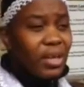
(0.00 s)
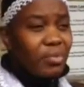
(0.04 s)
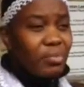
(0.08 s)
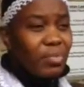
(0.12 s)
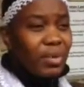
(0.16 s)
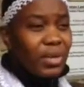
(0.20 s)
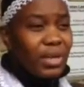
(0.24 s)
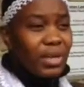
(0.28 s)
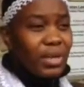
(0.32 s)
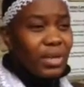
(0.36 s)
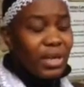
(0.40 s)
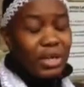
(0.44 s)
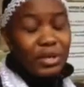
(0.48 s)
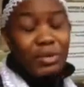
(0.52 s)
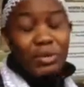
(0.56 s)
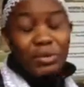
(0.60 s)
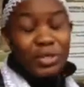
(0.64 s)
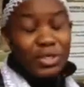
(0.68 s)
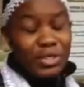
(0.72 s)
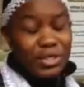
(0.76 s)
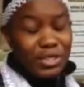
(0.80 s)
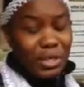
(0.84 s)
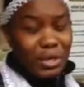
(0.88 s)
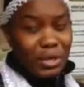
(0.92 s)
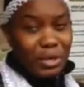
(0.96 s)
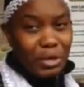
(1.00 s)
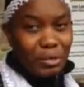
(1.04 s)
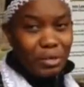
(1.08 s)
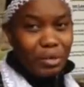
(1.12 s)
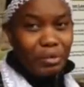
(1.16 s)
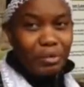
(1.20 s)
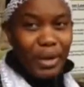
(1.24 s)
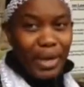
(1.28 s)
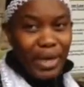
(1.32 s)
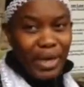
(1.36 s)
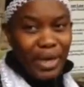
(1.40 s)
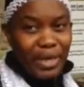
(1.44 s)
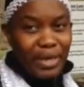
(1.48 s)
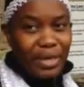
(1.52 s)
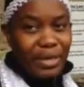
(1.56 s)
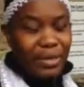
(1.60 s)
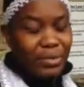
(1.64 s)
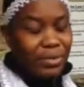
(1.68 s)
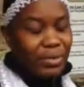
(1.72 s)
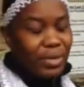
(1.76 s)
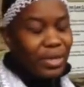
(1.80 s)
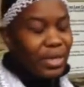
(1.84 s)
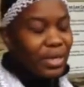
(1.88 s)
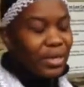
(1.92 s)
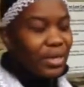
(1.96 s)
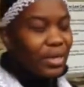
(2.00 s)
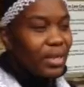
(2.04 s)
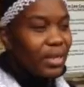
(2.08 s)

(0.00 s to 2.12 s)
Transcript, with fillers: But then I know she's not coming back, right?